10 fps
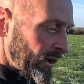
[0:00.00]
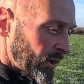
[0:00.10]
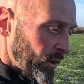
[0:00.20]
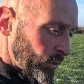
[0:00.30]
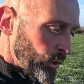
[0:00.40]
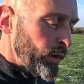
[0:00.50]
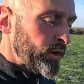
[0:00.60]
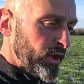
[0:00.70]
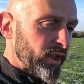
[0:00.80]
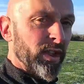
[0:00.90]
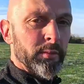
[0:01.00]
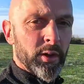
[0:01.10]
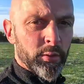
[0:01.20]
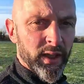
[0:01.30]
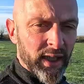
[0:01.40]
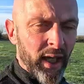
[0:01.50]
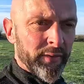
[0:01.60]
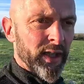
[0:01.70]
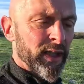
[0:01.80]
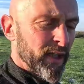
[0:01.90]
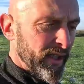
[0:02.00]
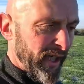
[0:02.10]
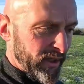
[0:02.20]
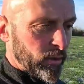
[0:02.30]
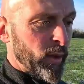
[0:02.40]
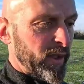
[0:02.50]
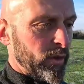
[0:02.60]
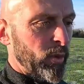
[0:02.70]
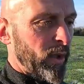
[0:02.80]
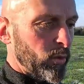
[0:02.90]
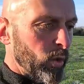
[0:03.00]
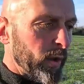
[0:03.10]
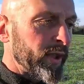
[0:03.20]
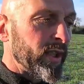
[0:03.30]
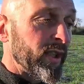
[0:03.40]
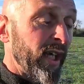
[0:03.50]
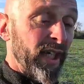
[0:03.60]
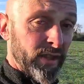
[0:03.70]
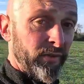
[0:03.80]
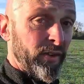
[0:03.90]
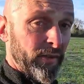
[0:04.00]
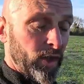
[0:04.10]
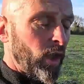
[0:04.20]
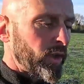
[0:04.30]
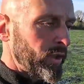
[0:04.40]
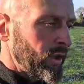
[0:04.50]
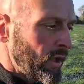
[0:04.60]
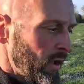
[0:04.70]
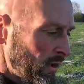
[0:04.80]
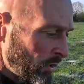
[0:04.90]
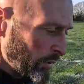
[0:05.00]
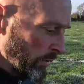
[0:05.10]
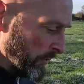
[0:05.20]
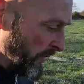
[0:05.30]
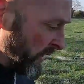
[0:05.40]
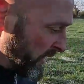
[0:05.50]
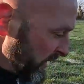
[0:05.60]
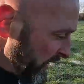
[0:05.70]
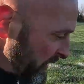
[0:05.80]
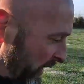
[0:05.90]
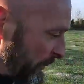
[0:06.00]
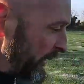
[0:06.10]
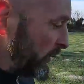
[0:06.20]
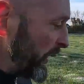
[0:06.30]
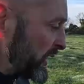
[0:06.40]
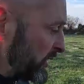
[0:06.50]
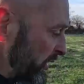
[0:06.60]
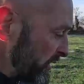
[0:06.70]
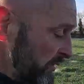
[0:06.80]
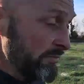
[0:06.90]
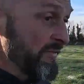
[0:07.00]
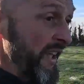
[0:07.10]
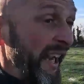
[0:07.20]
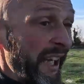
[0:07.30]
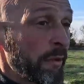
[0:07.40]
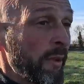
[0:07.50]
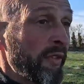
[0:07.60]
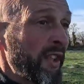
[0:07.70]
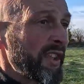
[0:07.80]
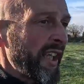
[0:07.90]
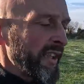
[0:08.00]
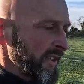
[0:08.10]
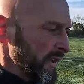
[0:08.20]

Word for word: the, the root system to recover as quick as what it would as if there was oxygen in the soil. So the big question is, how do we fix that?